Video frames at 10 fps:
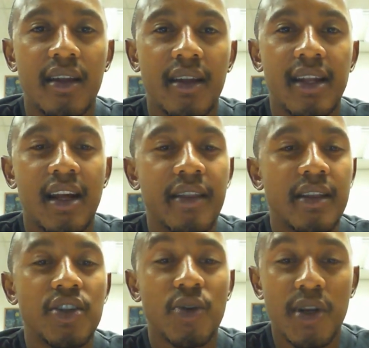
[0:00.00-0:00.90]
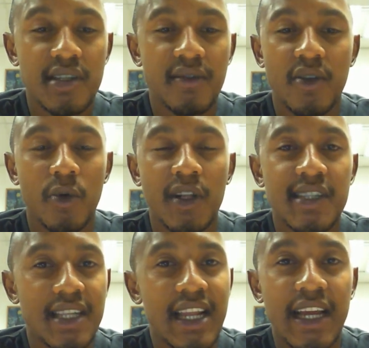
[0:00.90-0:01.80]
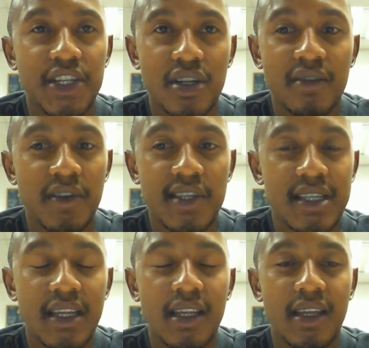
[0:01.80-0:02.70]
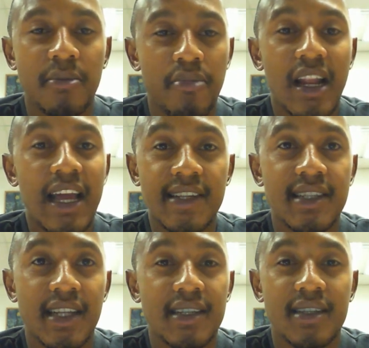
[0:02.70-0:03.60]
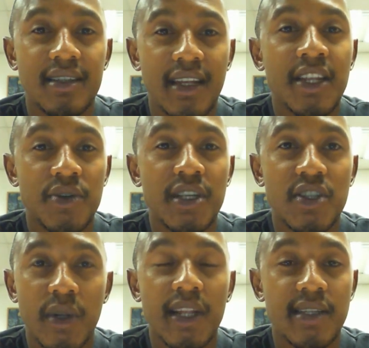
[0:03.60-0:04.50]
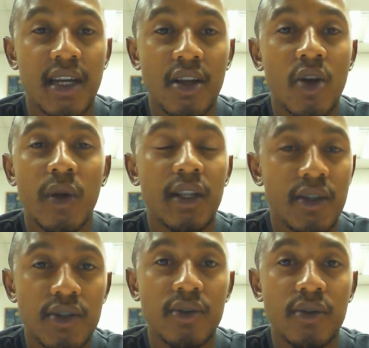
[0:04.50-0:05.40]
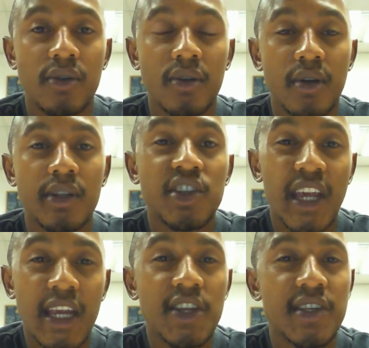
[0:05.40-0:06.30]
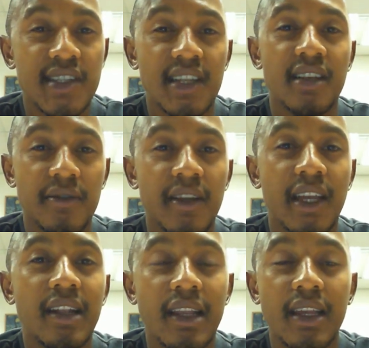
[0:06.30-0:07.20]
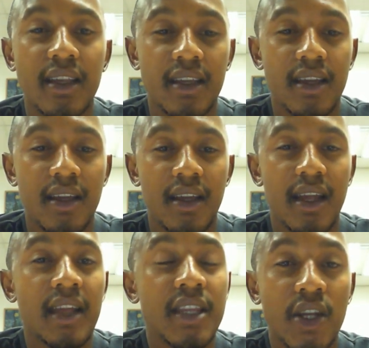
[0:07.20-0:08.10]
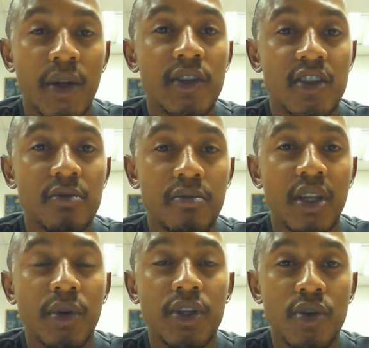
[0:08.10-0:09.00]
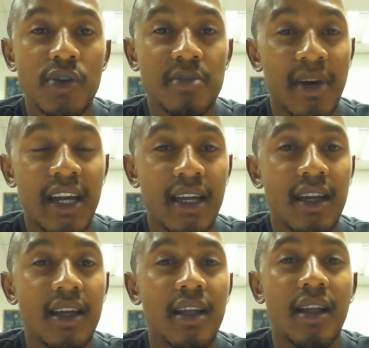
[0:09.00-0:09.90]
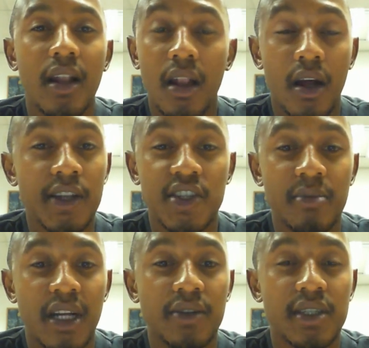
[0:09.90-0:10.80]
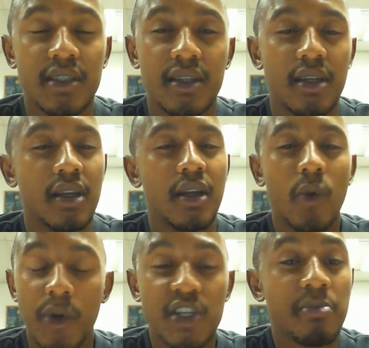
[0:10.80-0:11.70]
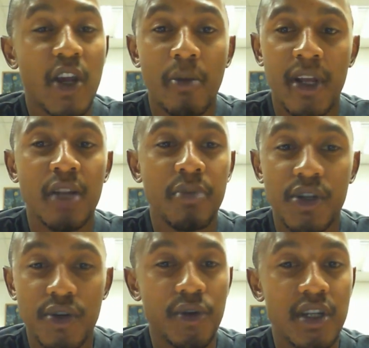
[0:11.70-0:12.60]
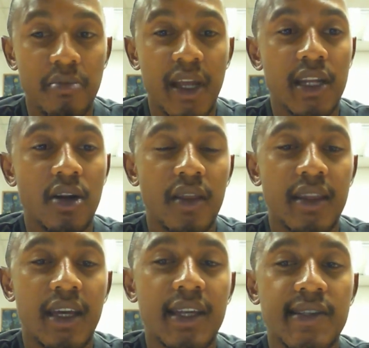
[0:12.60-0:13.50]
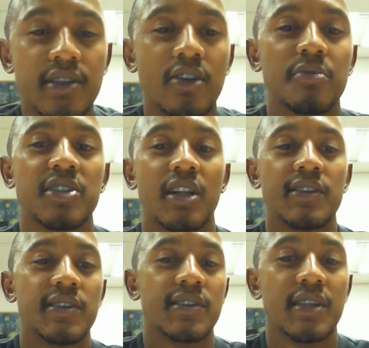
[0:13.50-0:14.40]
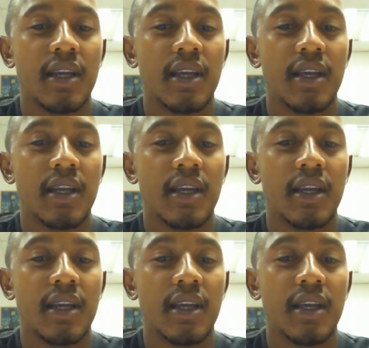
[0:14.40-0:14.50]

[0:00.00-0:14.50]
Now the choice of the word slash obviously implies that interest rates are going to change significantly and they're going to be reduced by a large amount, which may or may not be true depending on the circumstances.